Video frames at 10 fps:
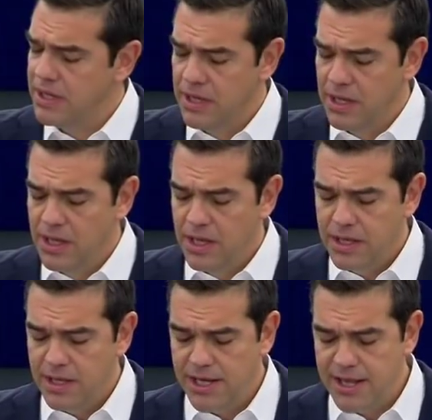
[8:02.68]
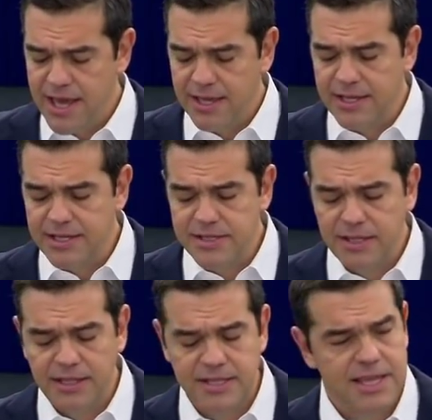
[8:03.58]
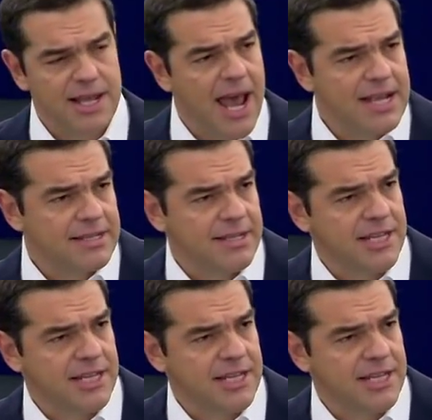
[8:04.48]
could what it could